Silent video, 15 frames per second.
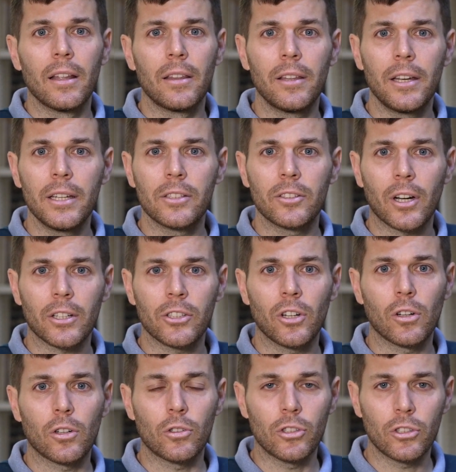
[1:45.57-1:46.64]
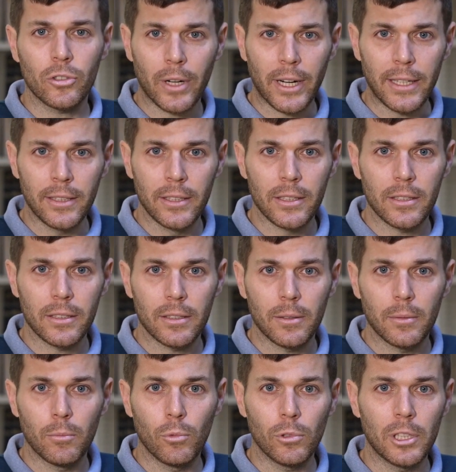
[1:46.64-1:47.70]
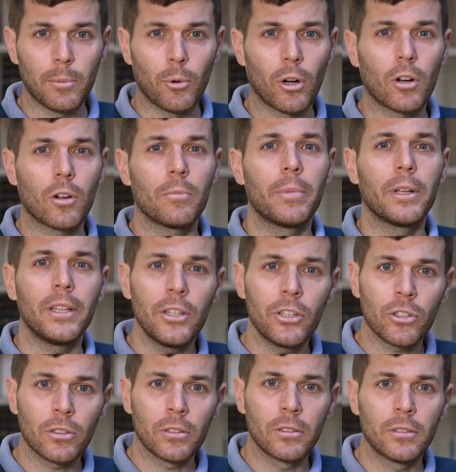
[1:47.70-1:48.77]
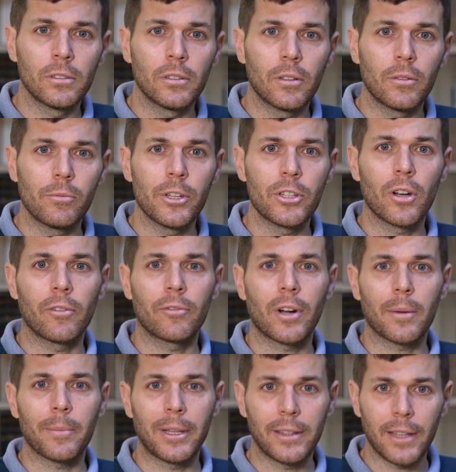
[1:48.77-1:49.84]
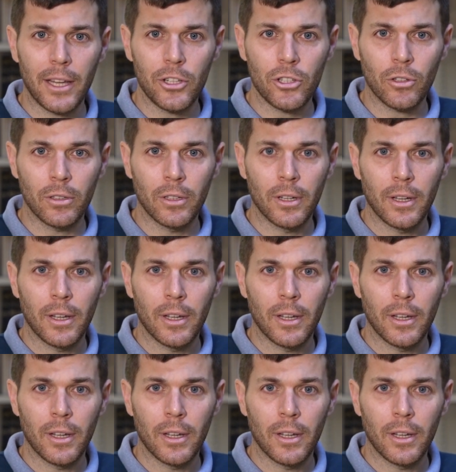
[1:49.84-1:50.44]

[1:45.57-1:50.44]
3 structural constraints, multipolar competition, regional fragmentation,